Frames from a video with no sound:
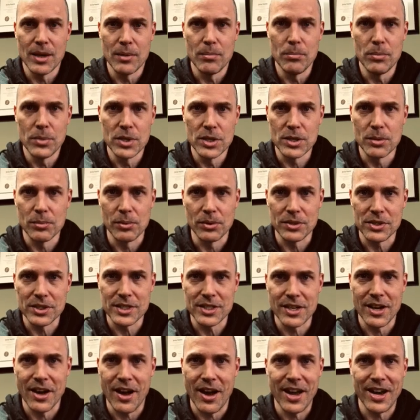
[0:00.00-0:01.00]
miserable,
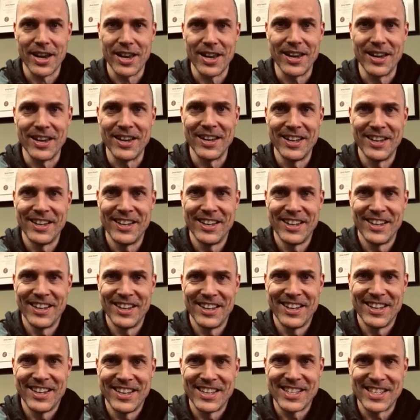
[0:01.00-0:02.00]
snotty
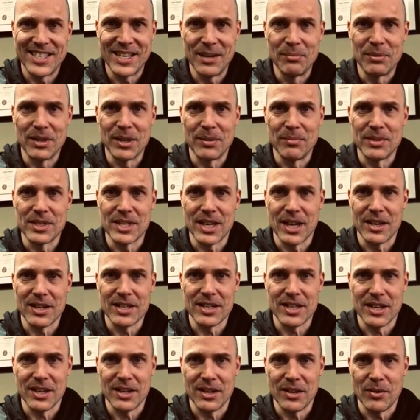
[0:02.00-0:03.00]
symptoms
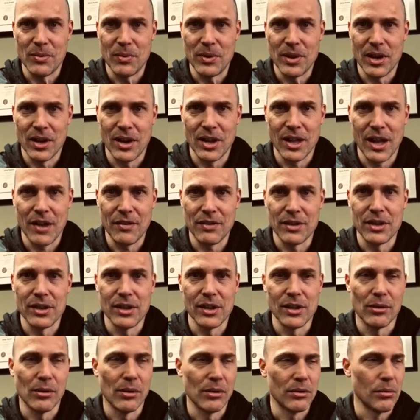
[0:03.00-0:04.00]
that we all have to
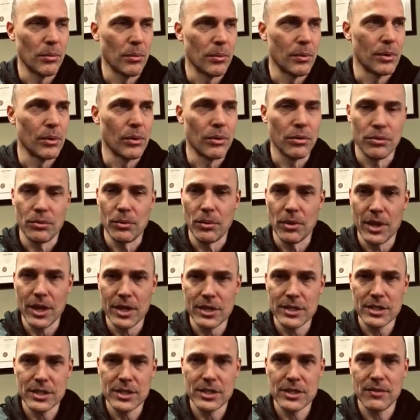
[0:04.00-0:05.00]
deal with when we go through
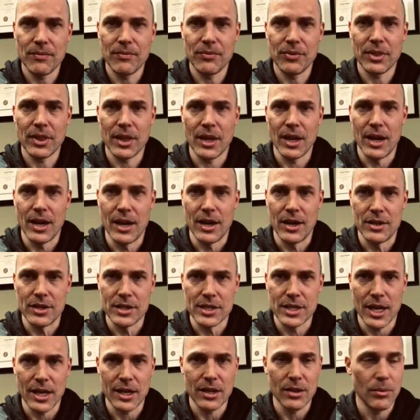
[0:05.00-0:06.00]
this. The
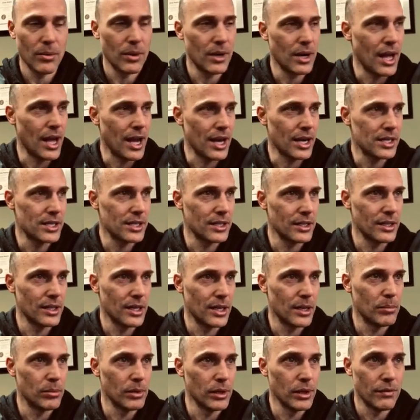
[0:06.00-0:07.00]
second one,
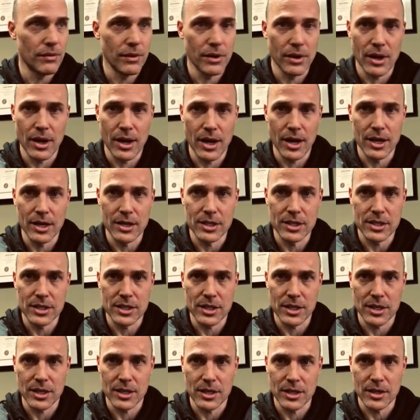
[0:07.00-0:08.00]
actually, believe it or not, it's
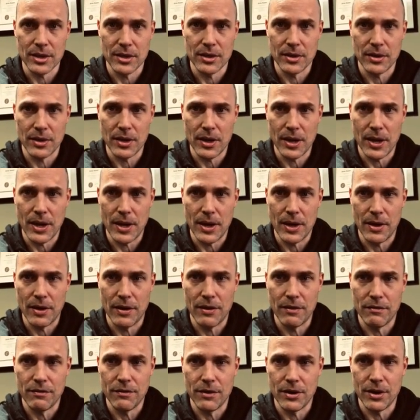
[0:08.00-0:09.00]

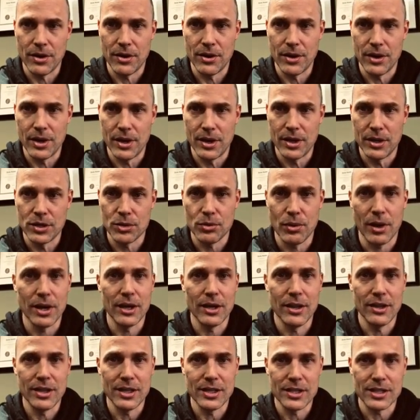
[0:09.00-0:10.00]
very
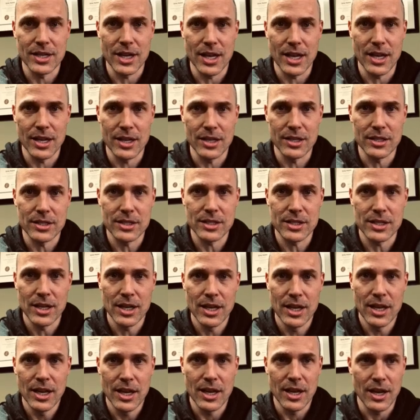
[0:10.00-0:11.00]
trendy these days.
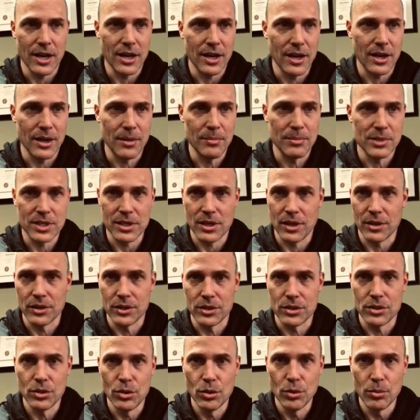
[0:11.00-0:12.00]
It's called a
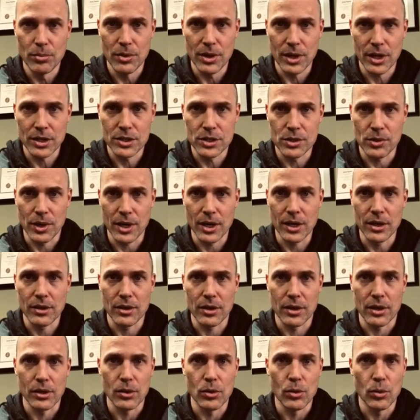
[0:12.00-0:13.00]
turmeric drink
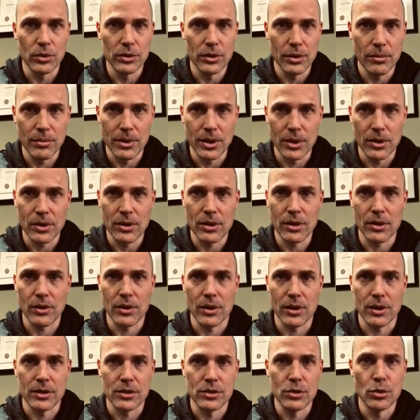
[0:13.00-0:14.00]
or a golden milk
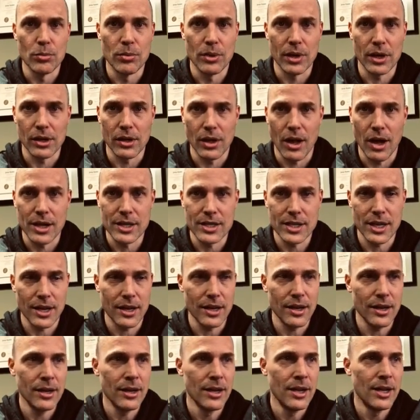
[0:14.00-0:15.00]
or a turmeric
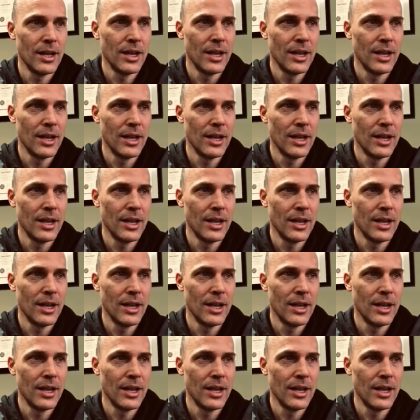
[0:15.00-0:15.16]
latte.